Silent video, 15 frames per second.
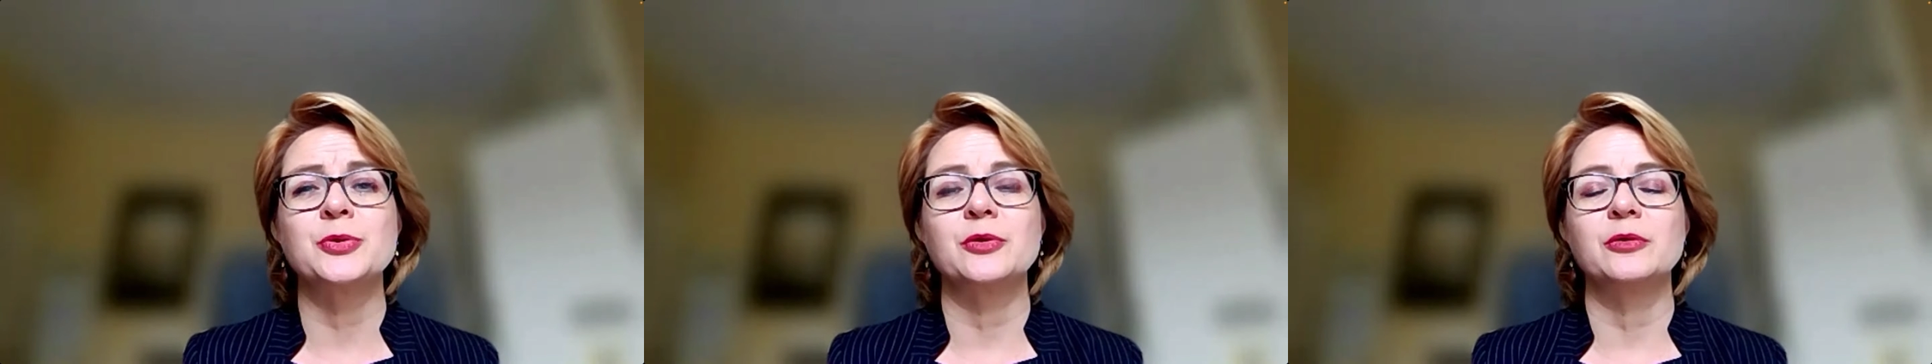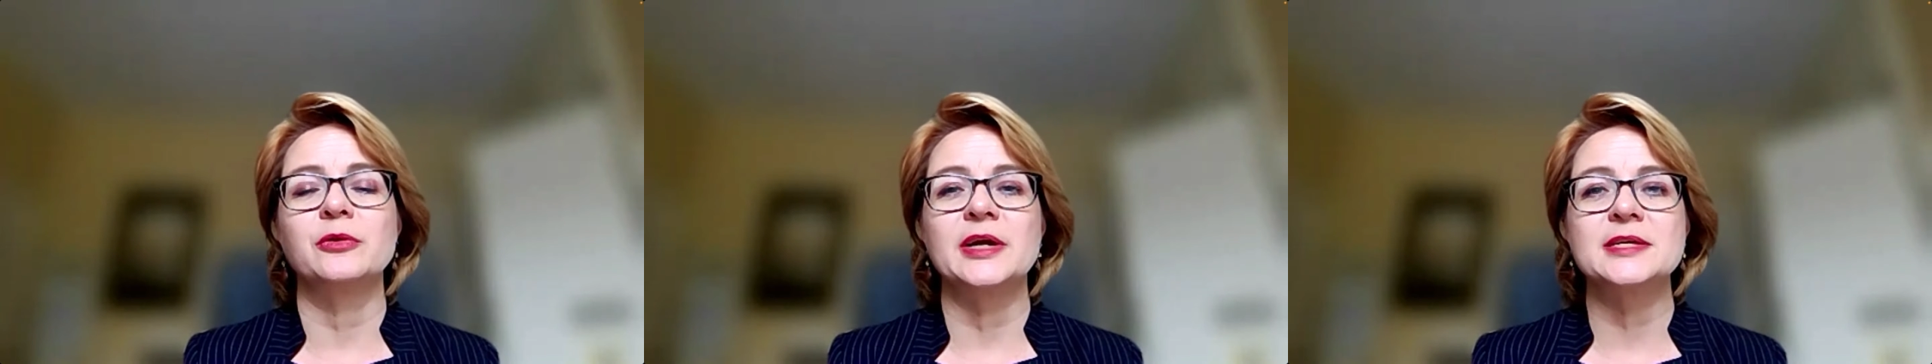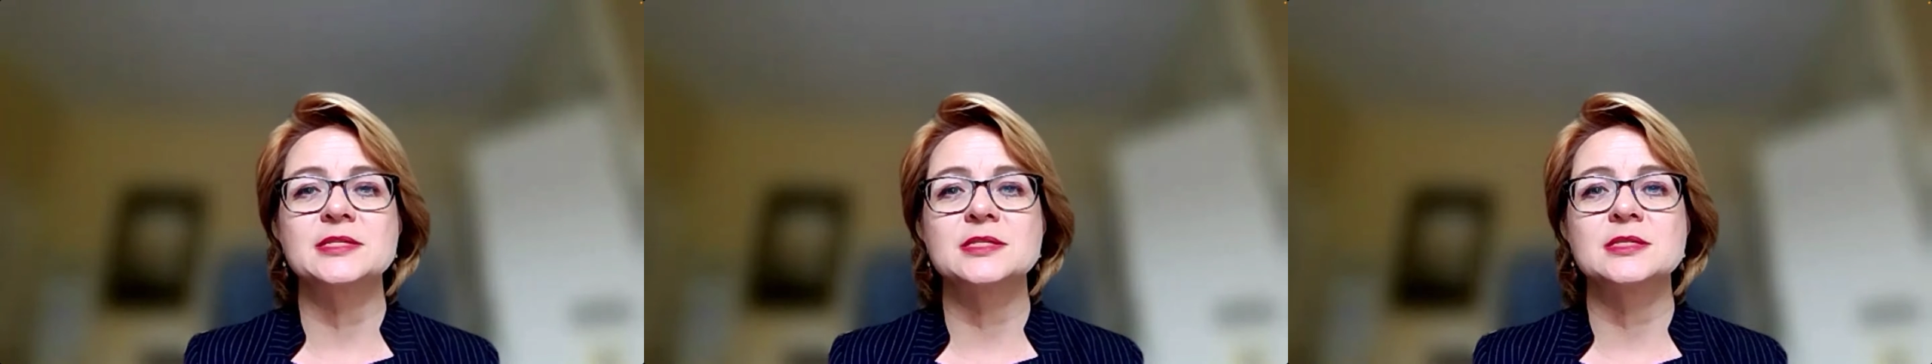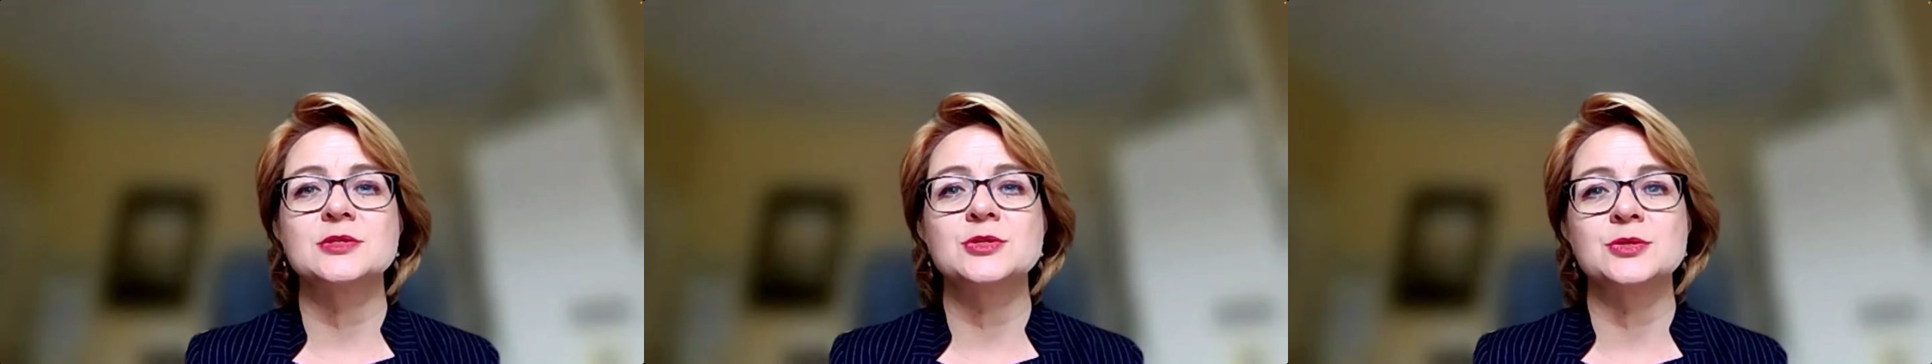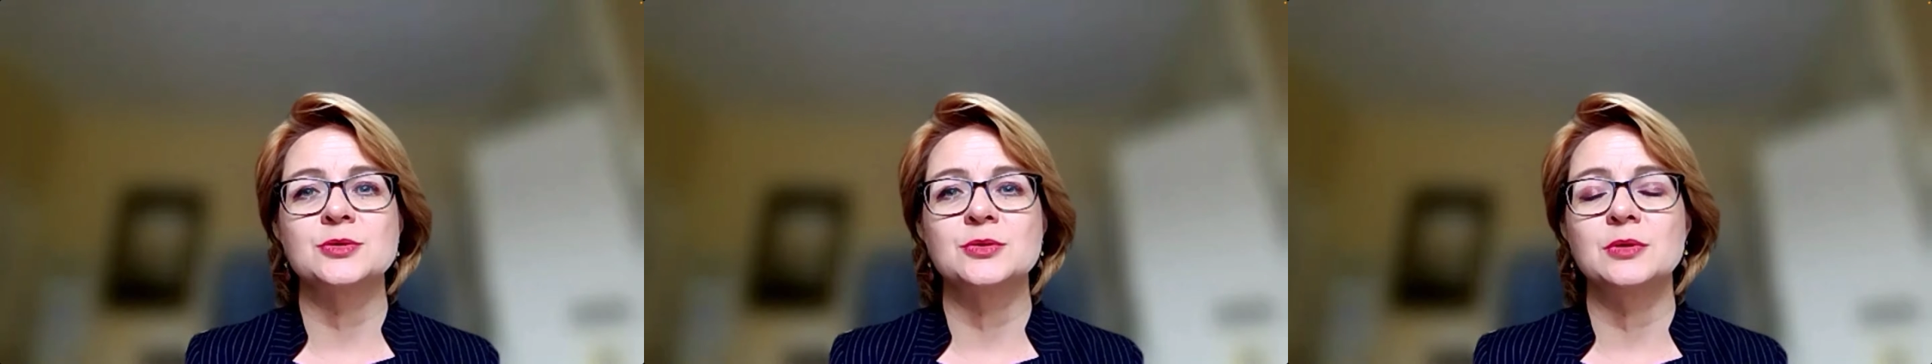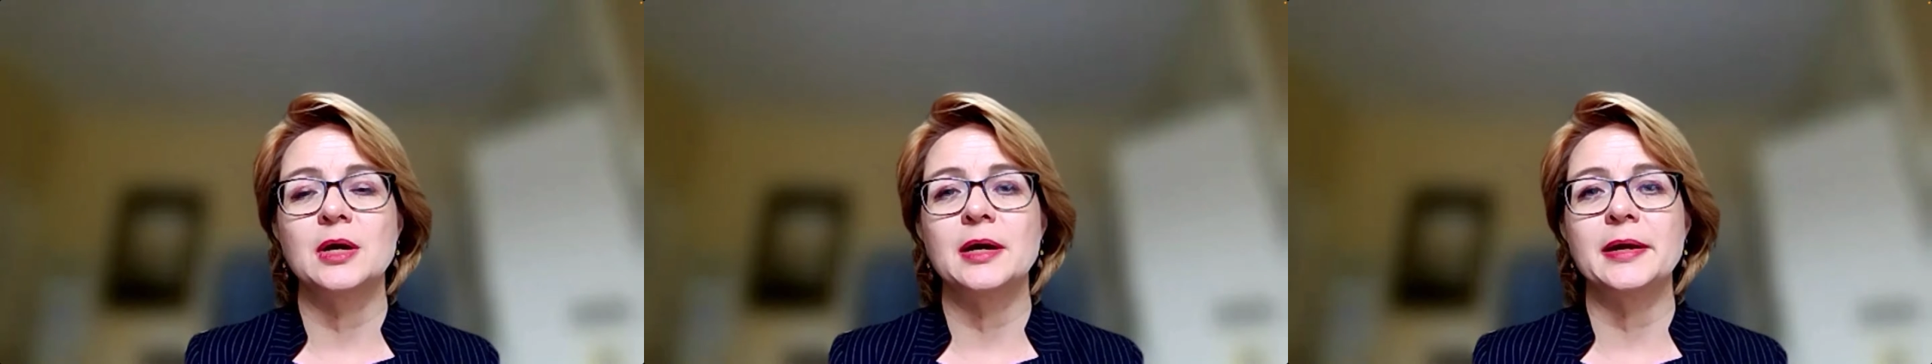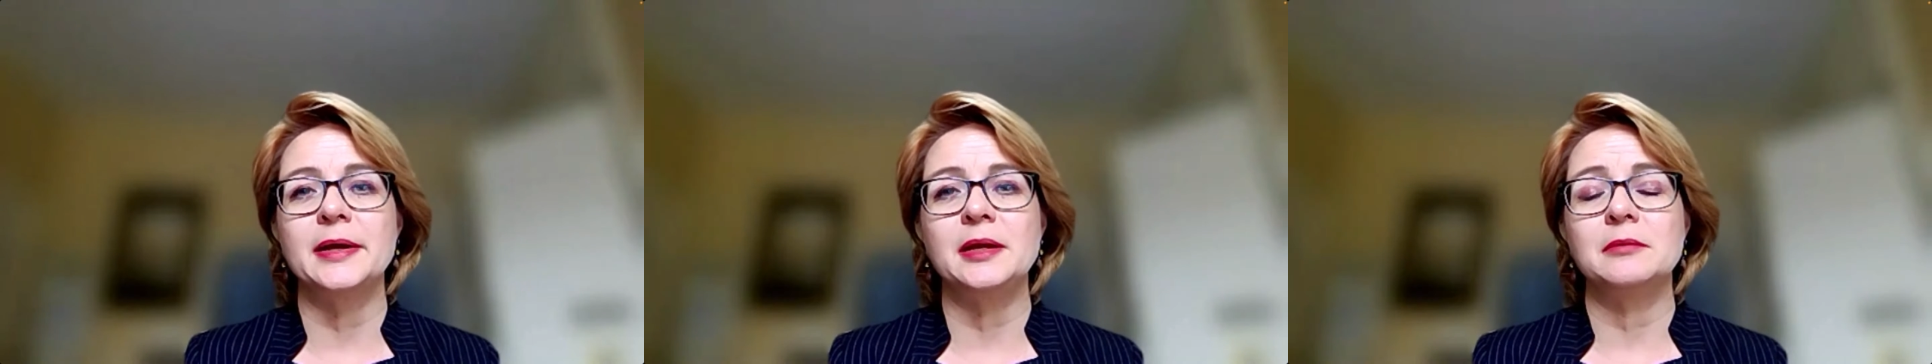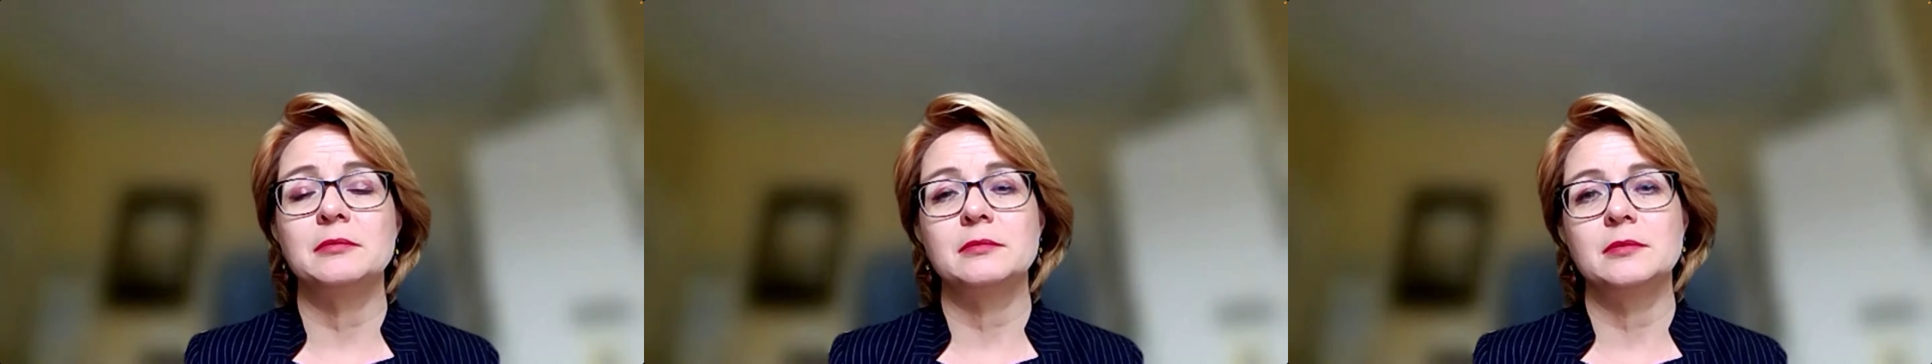progress to
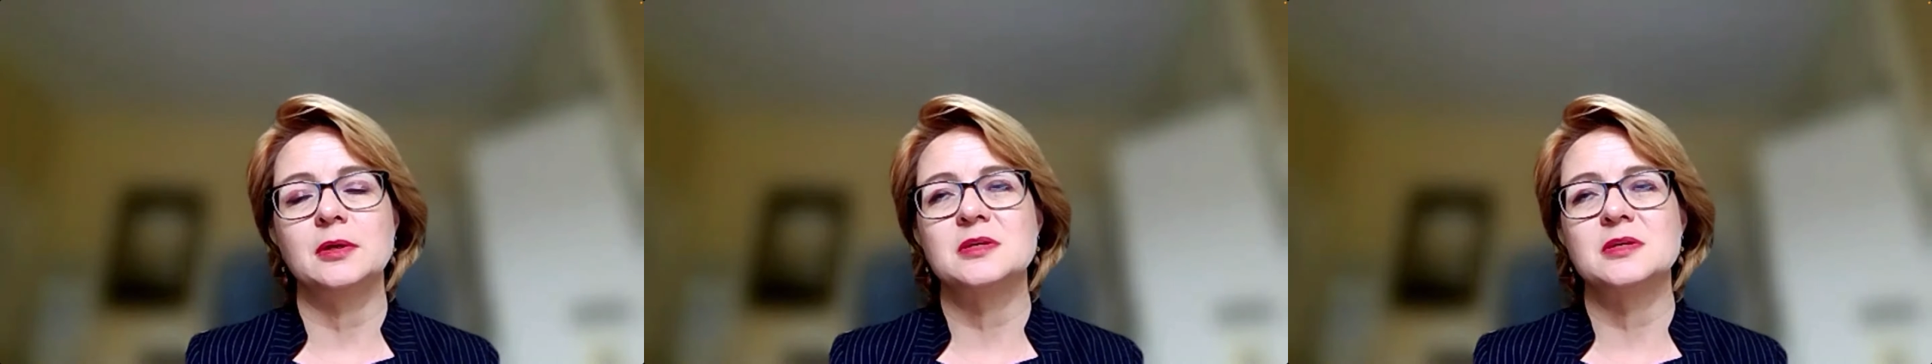a